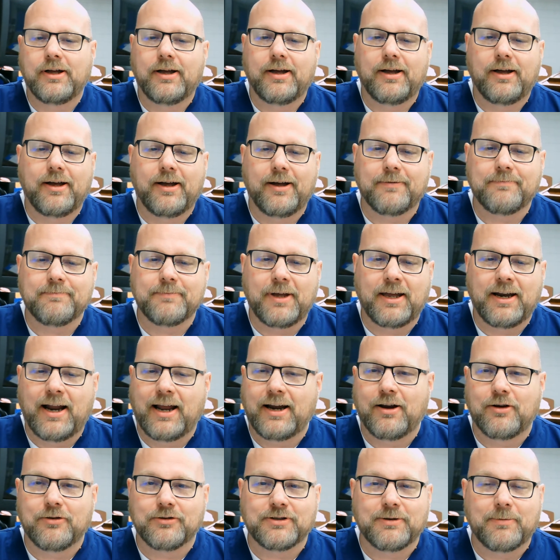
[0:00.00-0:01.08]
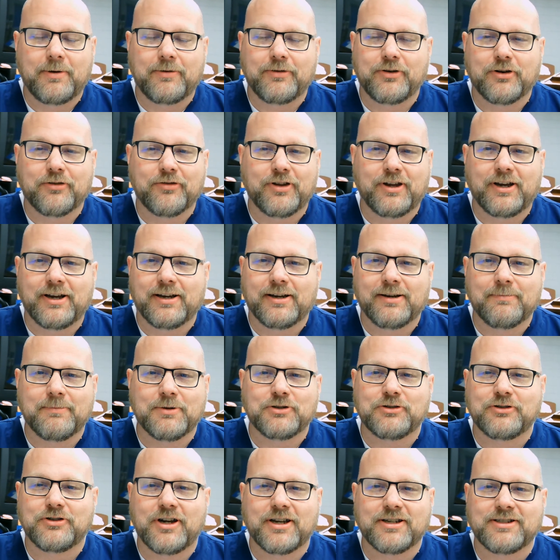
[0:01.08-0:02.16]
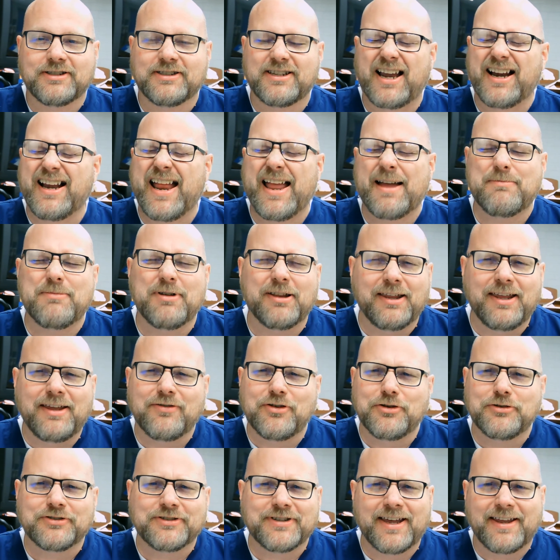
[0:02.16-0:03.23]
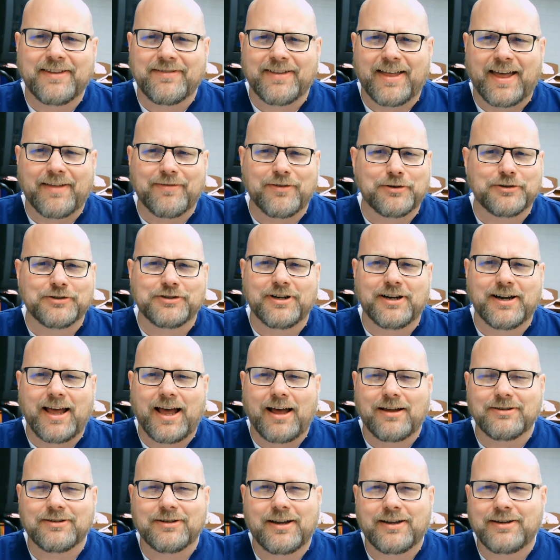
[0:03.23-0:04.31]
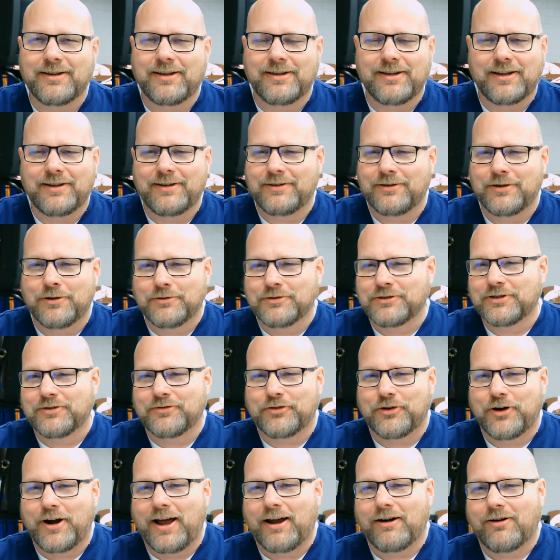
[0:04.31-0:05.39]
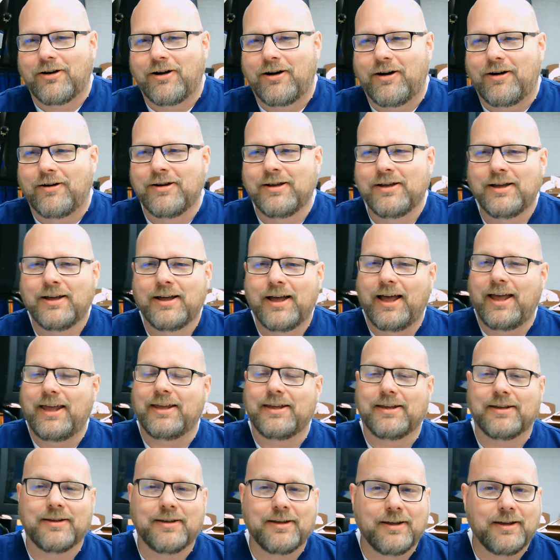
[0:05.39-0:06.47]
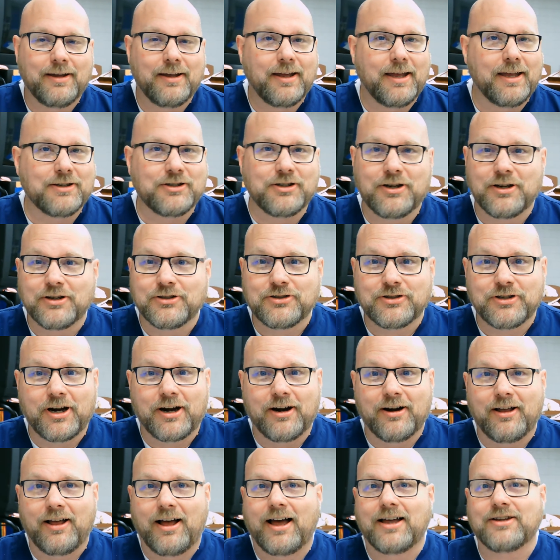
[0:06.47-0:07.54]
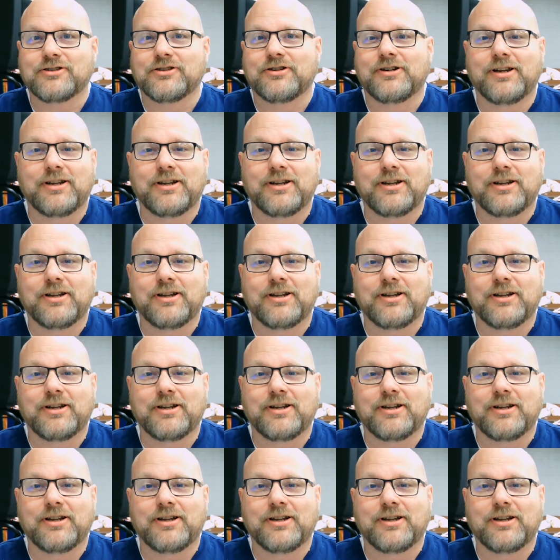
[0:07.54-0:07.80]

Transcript: And I know some of you are thinking, Mr. Justice, I can't believe you said that. There's good uses for alcohol. Hey, it's a good sterilizer.